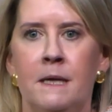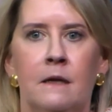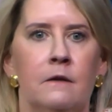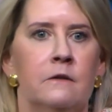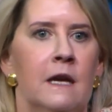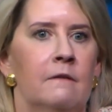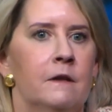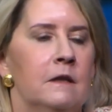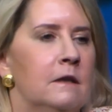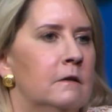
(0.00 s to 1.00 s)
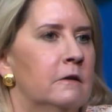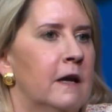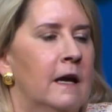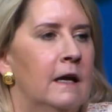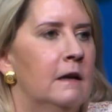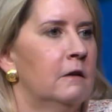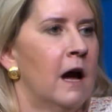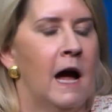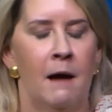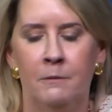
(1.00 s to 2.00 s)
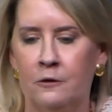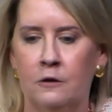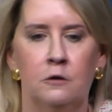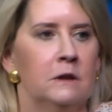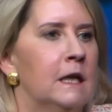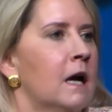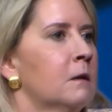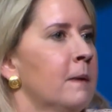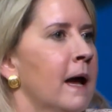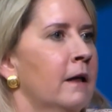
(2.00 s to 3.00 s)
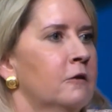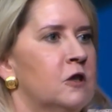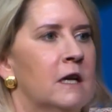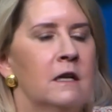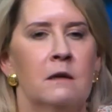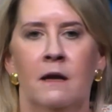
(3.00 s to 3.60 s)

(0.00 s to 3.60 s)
because Kevin is a absolutely unapologetic